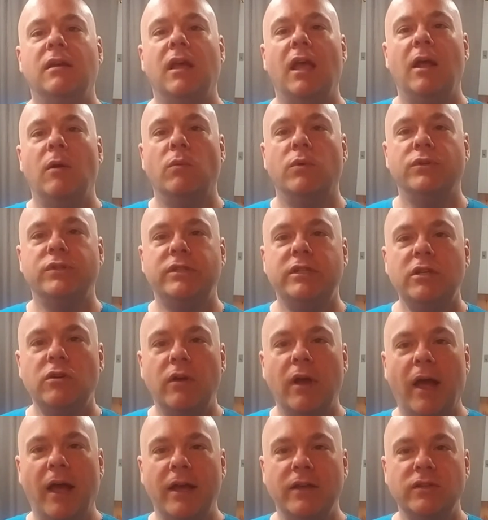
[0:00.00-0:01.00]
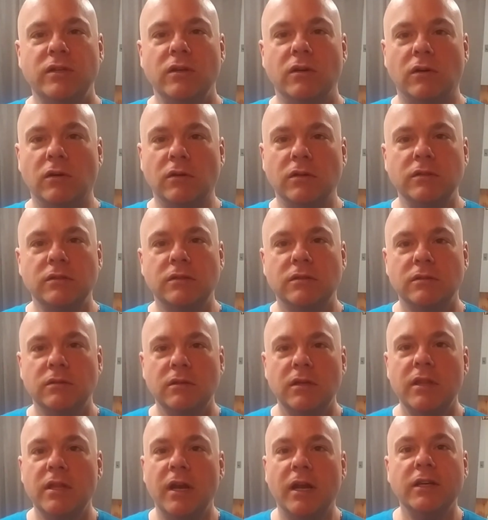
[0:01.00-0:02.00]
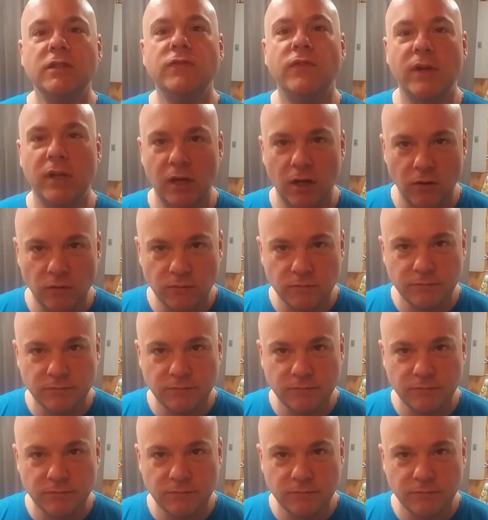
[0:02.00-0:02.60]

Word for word: And we'll see you guys and girls in the next video.